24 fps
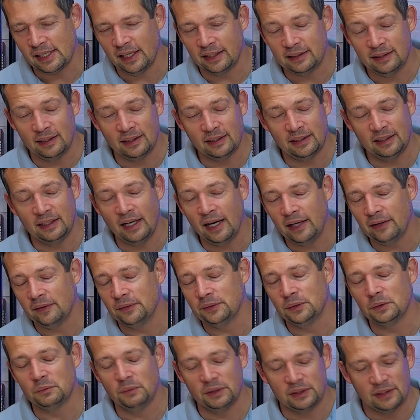I think nine
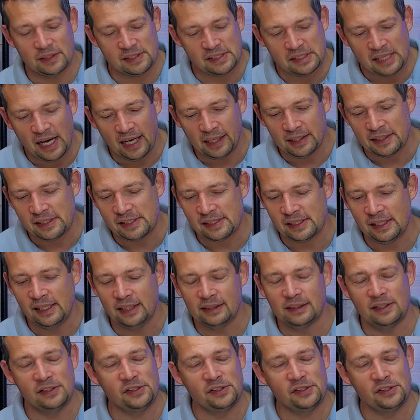hundred with a solid state.